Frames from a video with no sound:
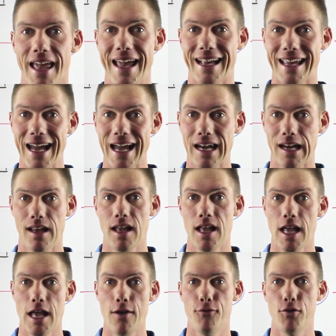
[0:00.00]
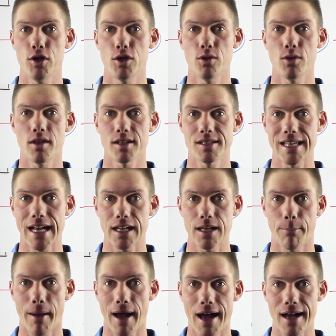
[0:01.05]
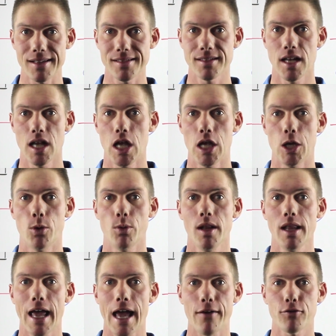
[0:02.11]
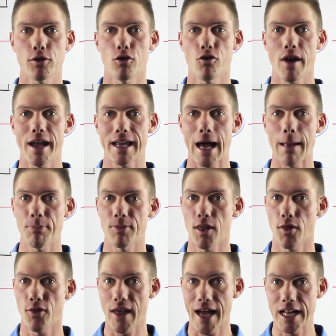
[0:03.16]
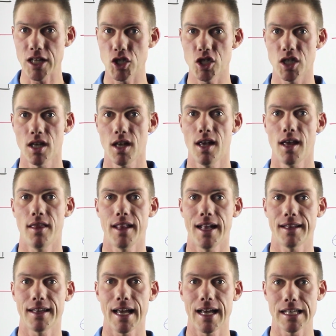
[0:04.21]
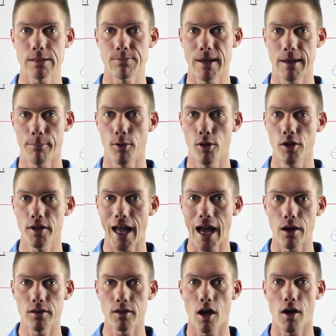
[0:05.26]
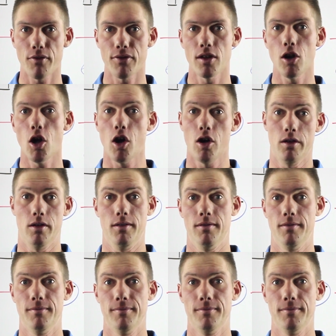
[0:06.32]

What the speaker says: Again, if you do the second pass, you will have to rake up the thatch that has been pulled out of the lawn.